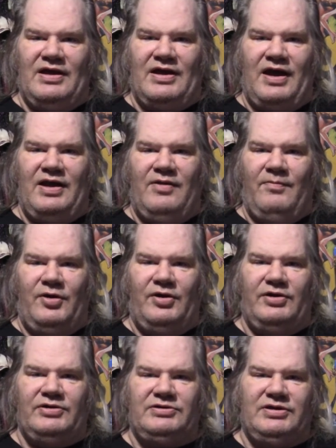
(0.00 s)
kind of
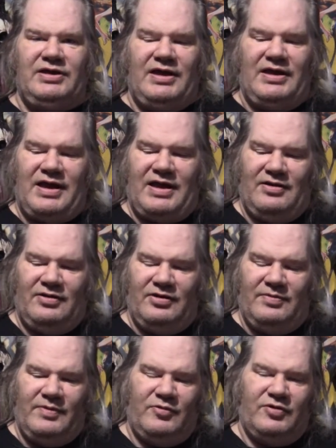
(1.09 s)
merged and had a
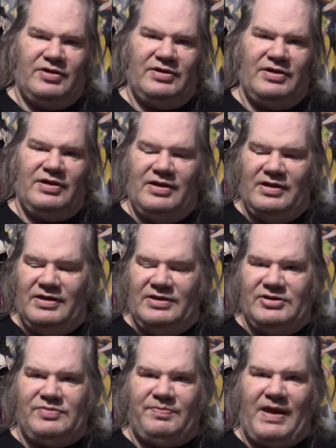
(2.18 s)
little bit more
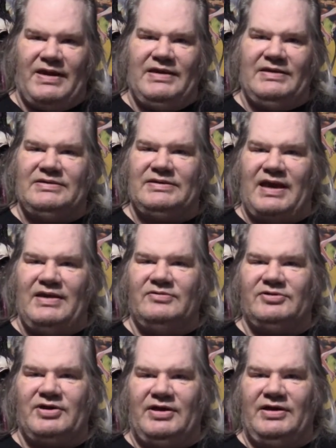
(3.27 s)
spiky
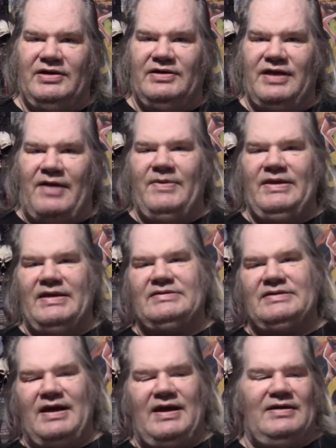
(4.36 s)
scales on it. I mean, that's
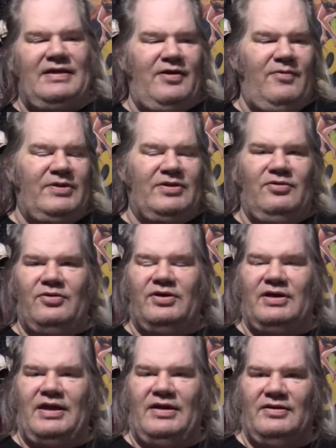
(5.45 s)
kind of like what the
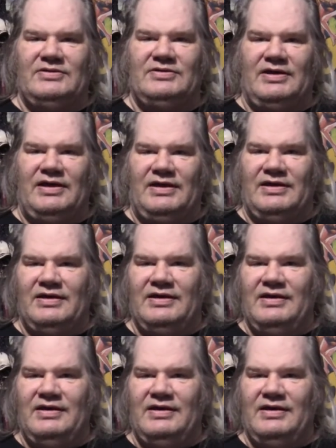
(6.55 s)
Lorelei looks like.